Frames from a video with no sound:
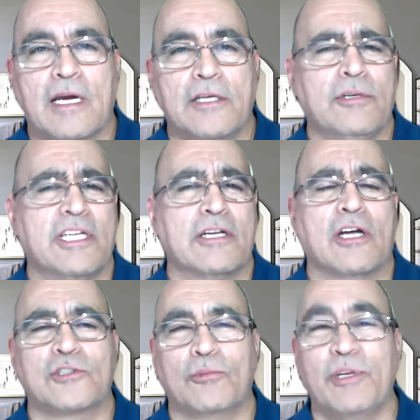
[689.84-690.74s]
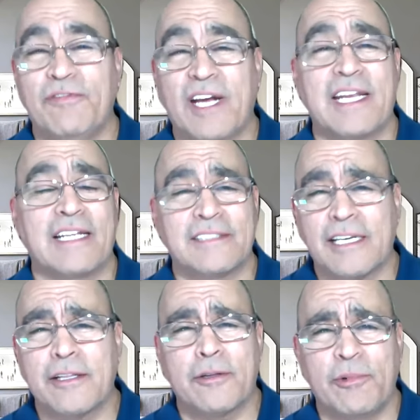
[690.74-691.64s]
You can also refinance out
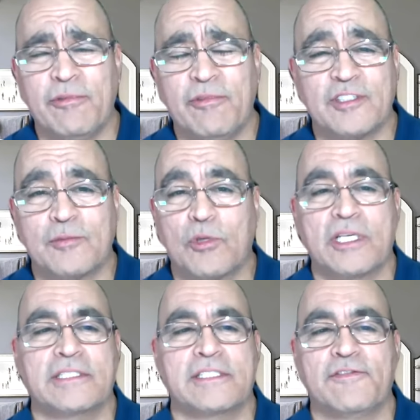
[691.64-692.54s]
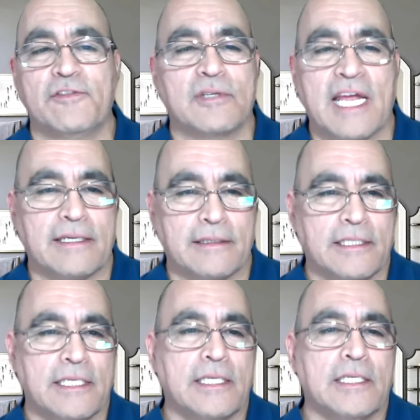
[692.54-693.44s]
of the reverse mortgage if you like.
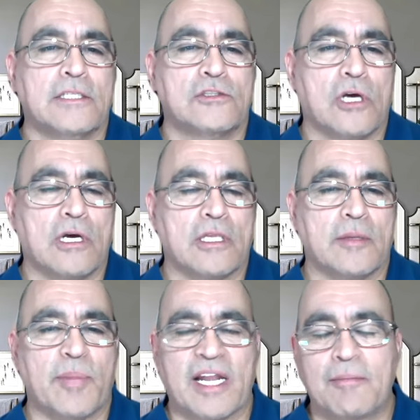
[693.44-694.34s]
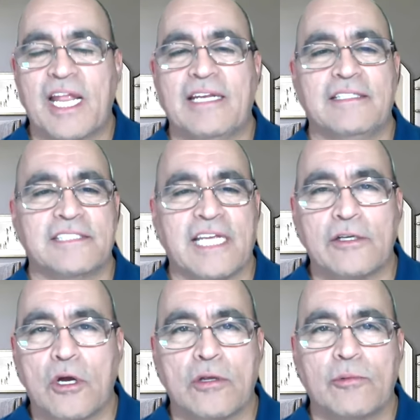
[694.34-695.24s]
So the bottom line is like,
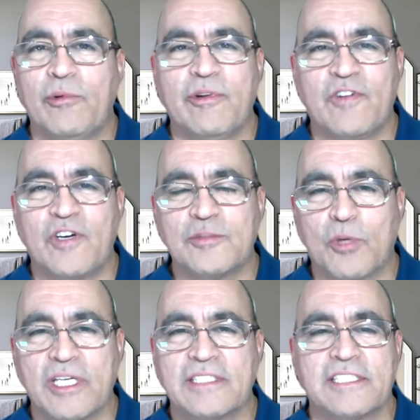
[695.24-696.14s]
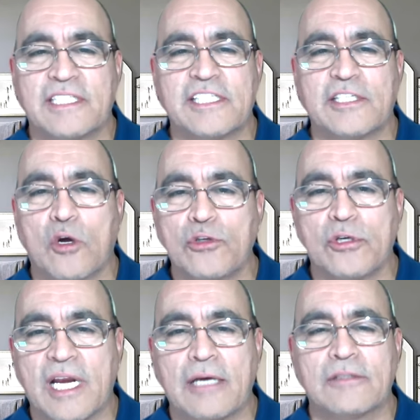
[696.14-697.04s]
no, the reverse mortgage doesn't own your
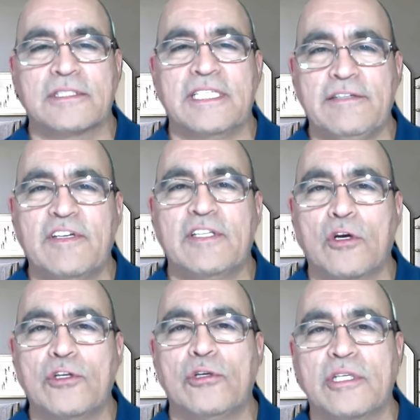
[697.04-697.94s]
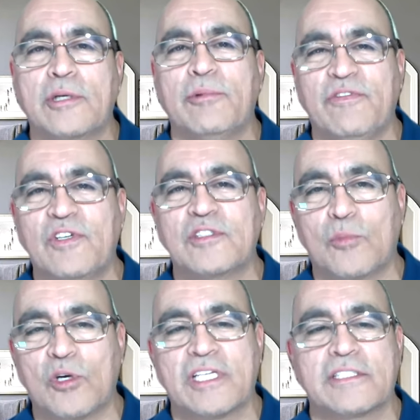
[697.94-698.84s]
house even though you're in a reverse
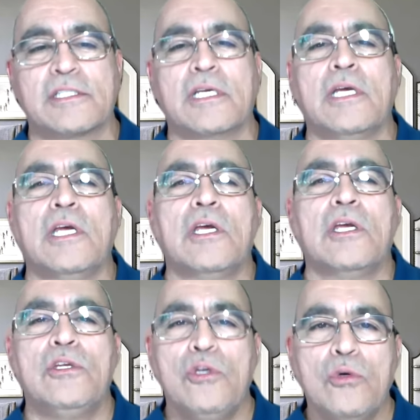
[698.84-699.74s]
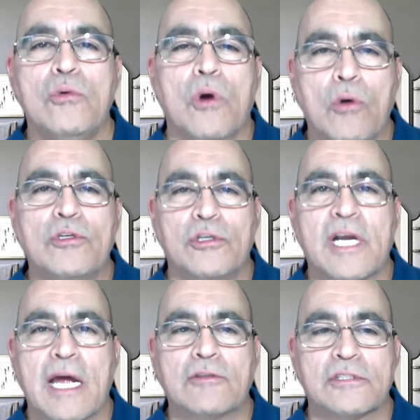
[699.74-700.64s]
mortgage. You own your
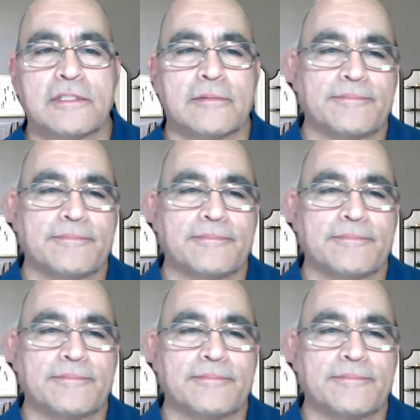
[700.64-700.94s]
house.